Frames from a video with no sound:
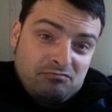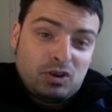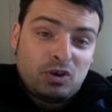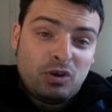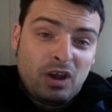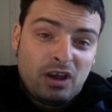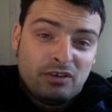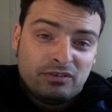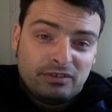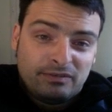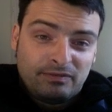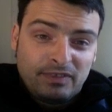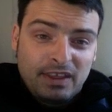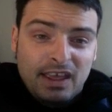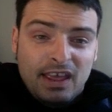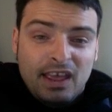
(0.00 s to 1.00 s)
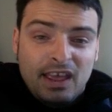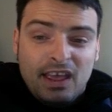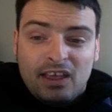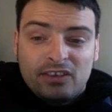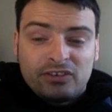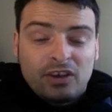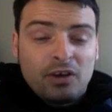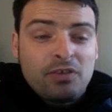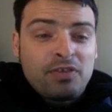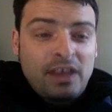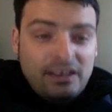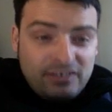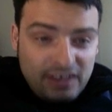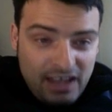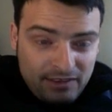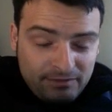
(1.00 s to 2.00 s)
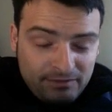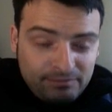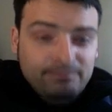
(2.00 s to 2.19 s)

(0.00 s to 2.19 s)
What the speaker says: Who knows? So thanks again.